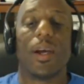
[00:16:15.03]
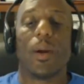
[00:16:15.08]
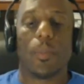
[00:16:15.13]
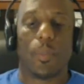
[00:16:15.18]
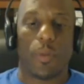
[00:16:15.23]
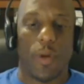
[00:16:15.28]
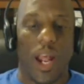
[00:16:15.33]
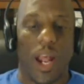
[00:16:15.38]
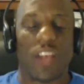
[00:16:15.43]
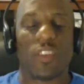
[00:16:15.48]

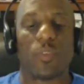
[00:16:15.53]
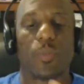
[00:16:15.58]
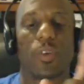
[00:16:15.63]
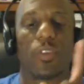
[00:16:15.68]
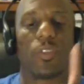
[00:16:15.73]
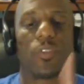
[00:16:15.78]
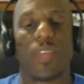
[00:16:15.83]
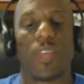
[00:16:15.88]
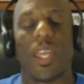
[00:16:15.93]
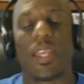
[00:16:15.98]

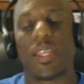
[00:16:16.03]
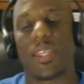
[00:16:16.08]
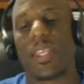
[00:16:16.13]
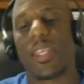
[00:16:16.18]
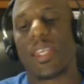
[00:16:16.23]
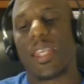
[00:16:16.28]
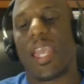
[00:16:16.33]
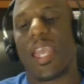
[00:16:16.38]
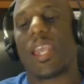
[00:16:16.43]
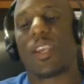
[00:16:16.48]
Prosperous
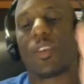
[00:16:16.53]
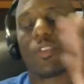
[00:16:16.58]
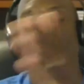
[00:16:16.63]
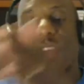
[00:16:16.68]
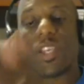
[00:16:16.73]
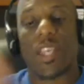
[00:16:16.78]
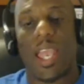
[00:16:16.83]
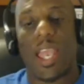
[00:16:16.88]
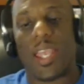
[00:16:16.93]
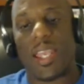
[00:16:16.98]
thinking can
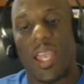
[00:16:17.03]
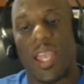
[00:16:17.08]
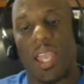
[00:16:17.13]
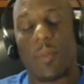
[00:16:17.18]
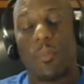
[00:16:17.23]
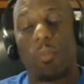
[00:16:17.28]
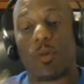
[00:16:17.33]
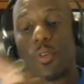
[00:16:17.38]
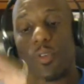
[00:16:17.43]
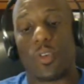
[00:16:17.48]
create
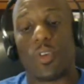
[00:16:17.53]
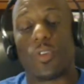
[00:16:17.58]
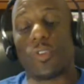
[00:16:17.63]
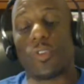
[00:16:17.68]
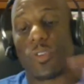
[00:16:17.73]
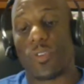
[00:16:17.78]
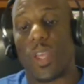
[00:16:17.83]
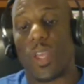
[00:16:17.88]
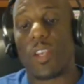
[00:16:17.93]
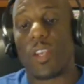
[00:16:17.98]
and produce
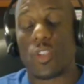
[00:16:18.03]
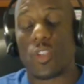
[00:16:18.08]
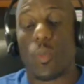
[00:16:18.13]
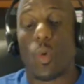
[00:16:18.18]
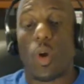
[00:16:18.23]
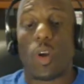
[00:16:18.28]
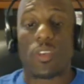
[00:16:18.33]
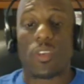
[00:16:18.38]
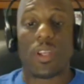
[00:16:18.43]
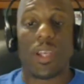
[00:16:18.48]
the things you
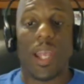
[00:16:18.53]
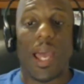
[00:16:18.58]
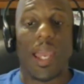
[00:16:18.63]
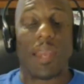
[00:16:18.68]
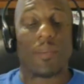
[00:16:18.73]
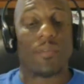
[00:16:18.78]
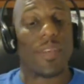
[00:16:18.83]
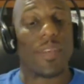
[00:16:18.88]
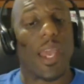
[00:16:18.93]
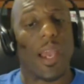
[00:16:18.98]
want in your
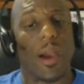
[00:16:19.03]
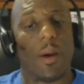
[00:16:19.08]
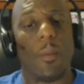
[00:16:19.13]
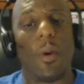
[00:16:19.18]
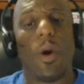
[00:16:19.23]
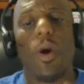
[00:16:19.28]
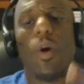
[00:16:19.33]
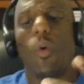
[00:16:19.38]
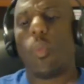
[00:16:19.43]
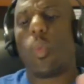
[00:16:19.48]
life. Now,
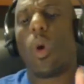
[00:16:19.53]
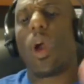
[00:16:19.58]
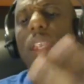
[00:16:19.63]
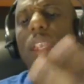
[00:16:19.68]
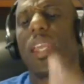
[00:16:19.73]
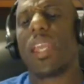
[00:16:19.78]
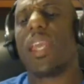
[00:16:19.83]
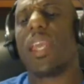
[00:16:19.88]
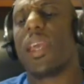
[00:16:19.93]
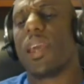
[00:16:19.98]
what
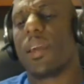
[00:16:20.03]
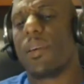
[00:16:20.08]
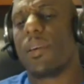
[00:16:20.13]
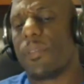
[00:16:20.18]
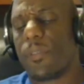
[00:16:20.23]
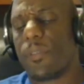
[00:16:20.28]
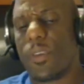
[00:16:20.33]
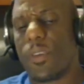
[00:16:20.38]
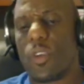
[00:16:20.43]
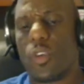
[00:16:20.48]

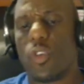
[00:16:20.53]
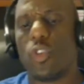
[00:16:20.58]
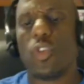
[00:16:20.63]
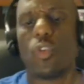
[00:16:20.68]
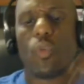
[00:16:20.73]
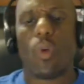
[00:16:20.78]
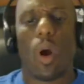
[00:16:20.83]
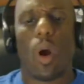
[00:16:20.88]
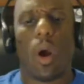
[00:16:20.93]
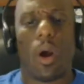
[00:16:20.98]
if
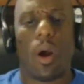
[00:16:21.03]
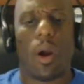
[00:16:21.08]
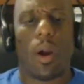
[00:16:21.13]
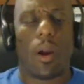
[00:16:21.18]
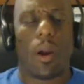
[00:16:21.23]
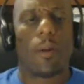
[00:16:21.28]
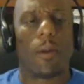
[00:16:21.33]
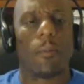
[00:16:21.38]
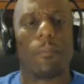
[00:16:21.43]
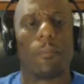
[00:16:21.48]
you
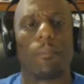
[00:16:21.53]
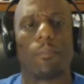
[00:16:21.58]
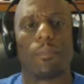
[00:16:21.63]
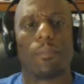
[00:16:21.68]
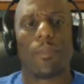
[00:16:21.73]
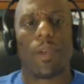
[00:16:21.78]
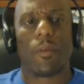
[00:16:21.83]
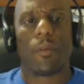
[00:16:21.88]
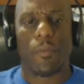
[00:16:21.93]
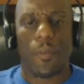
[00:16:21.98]
are
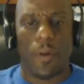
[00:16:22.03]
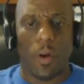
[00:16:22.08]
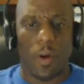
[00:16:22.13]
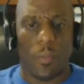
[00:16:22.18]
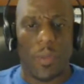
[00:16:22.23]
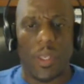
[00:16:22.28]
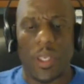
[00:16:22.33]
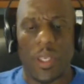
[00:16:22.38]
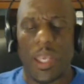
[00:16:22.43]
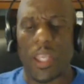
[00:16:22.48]

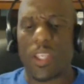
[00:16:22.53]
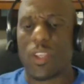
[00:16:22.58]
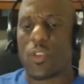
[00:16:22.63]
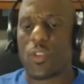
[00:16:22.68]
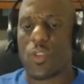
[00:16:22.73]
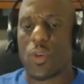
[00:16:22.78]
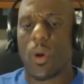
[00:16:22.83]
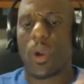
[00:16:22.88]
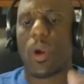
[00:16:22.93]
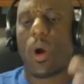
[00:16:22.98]
affirming and you're
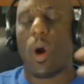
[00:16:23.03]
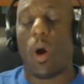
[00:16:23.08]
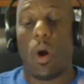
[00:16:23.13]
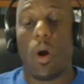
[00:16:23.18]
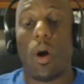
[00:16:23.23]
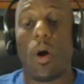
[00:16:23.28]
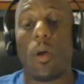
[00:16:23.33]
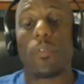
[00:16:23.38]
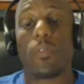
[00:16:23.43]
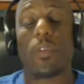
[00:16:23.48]
doing
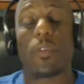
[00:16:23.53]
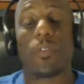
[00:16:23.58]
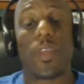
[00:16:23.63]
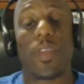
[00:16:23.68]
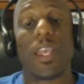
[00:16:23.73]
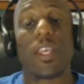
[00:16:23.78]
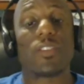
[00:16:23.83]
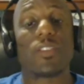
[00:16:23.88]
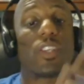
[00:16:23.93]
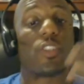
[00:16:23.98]
all the
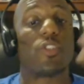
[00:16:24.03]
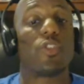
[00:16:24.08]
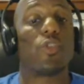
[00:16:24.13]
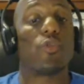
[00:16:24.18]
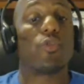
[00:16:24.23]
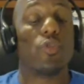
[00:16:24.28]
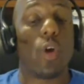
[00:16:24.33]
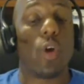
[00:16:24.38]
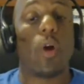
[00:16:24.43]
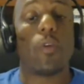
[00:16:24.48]
things that
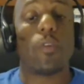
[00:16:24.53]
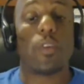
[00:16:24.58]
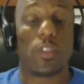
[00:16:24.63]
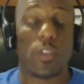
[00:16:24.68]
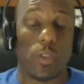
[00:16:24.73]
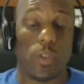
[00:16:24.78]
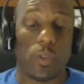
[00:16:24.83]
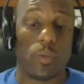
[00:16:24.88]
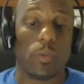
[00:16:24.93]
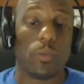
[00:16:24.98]
you know to
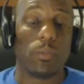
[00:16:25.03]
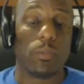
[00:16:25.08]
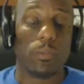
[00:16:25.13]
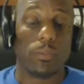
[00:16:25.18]
do,